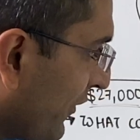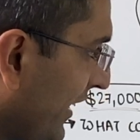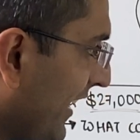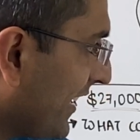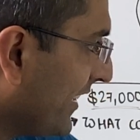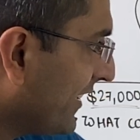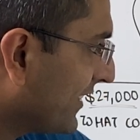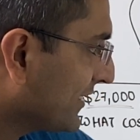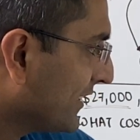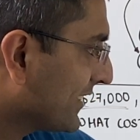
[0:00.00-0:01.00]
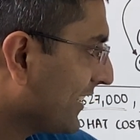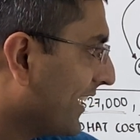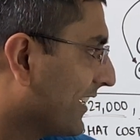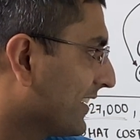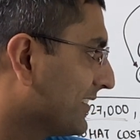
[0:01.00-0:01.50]
of data here is
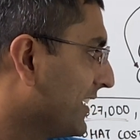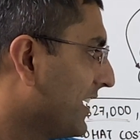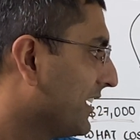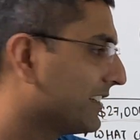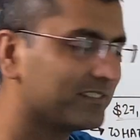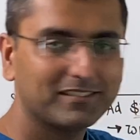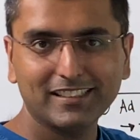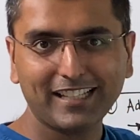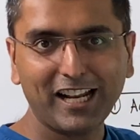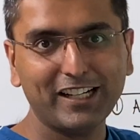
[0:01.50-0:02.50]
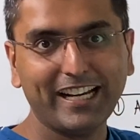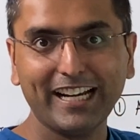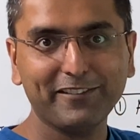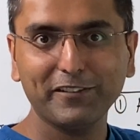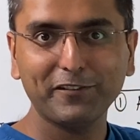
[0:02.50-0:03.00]
like, this kind of
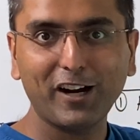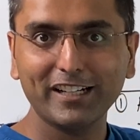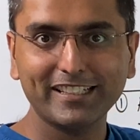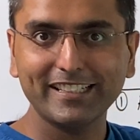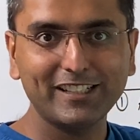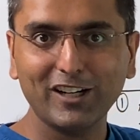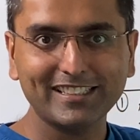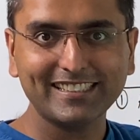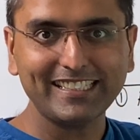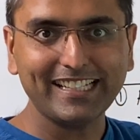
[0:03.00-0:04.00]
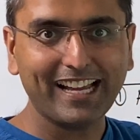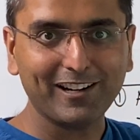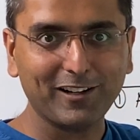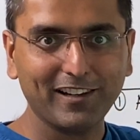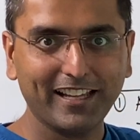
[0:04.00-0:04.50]
data we've not seen at
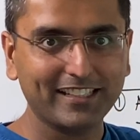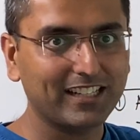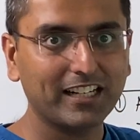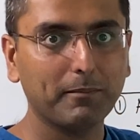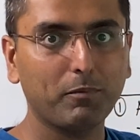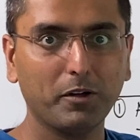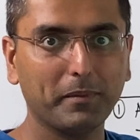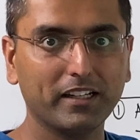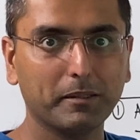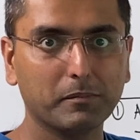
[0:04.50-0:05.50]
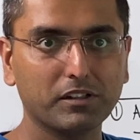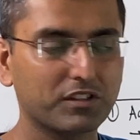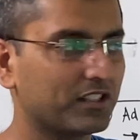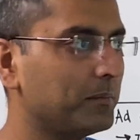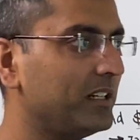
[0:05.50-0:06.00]
all, like the unemployment numbers.
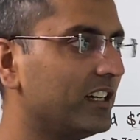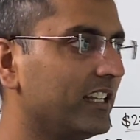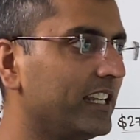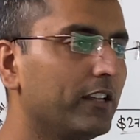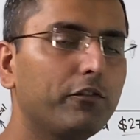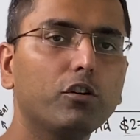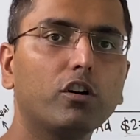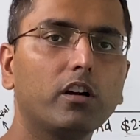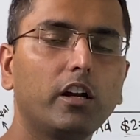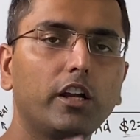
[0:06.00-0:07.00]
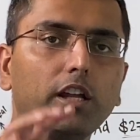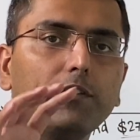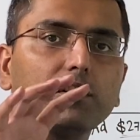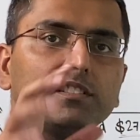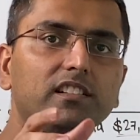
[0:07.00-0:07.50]
Similarly, if your
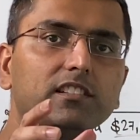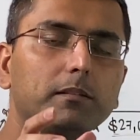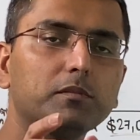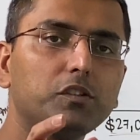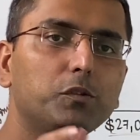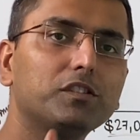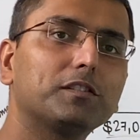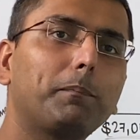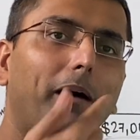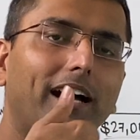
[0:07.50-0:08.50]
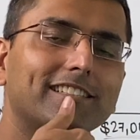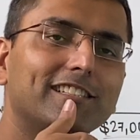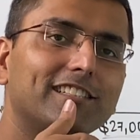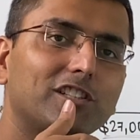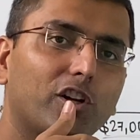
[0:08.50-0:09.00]
systems uses past
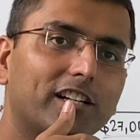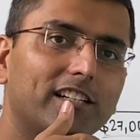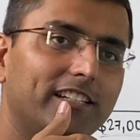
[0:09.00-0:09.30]
historical